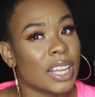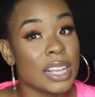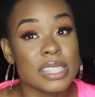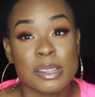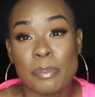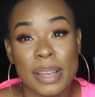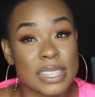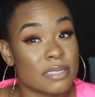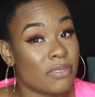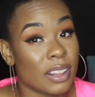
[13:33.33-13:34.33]
it's the
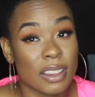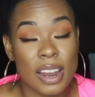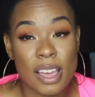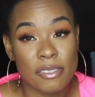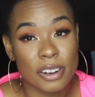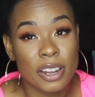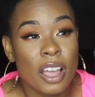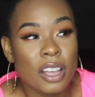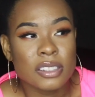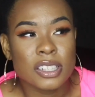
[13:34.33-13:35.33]
best feeling ever.
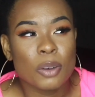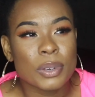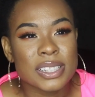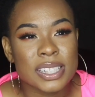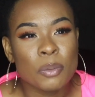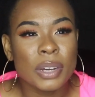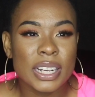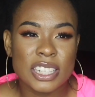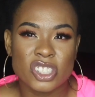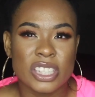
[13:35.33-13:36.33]
So when someone
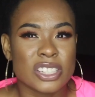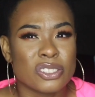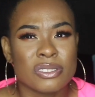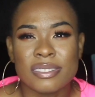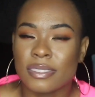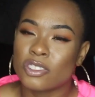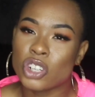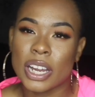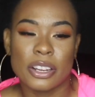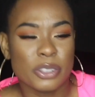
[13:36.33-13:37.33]
is just
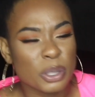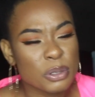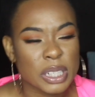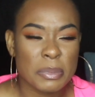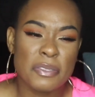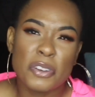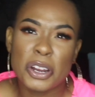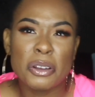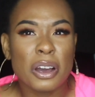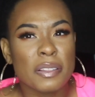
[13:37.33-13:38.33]
trying to do something for
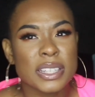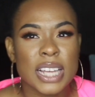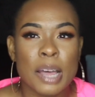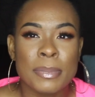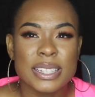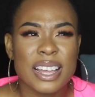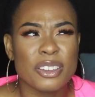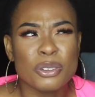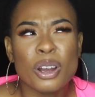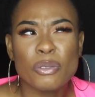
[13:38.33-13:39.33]
you all the time, it's
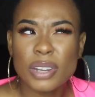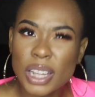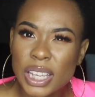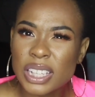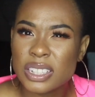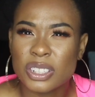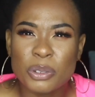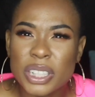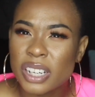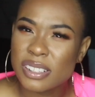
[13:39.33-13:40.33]
like you don't really get to
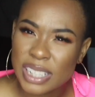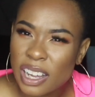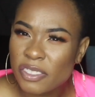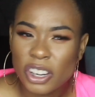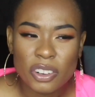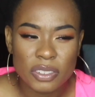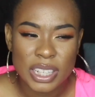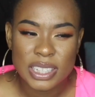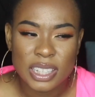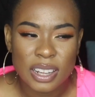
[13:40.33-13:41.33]
do it yourself. You don't
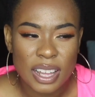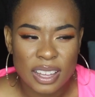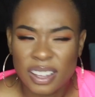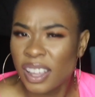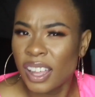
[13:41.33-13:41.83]
get to like,